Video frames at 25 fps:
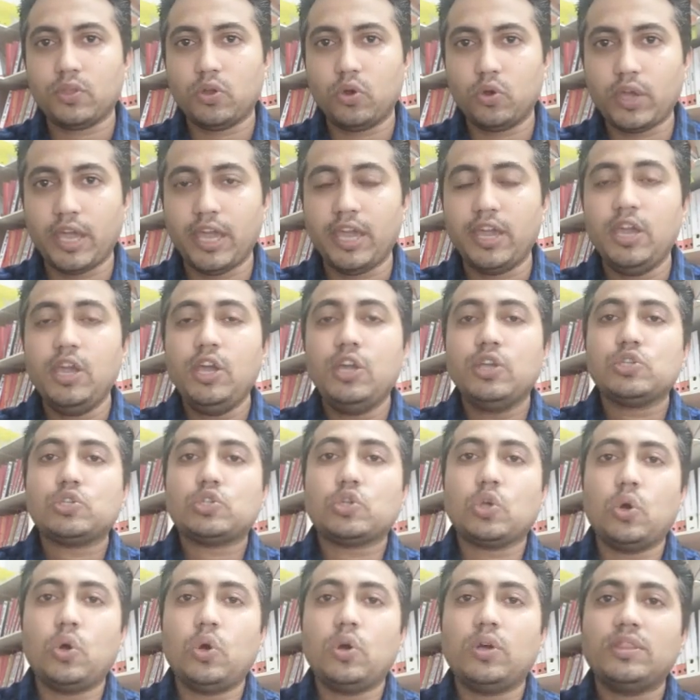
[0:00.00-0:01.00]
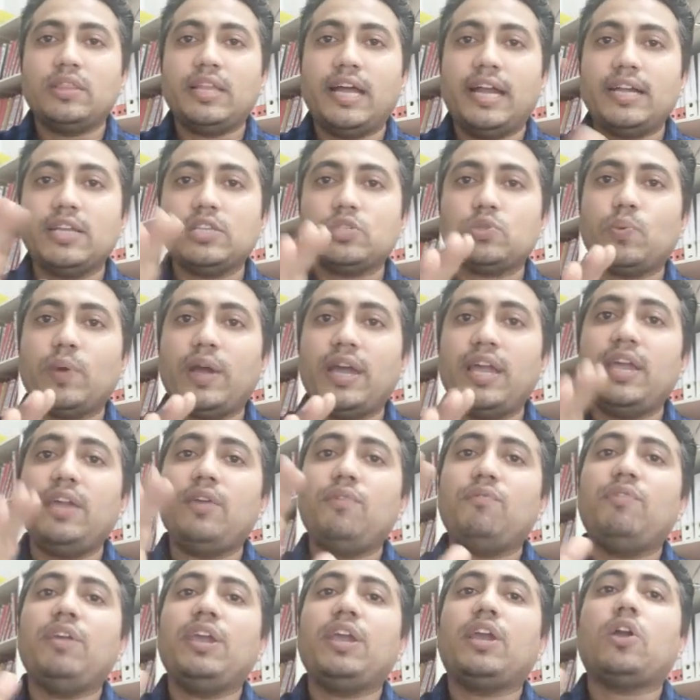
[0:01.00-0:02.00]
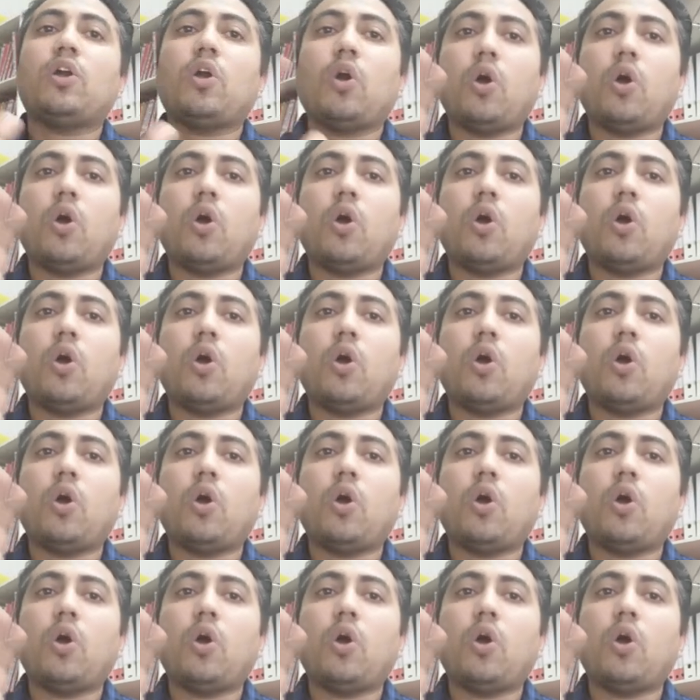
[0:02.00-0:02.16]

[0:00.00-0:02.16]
Okay, so that is why we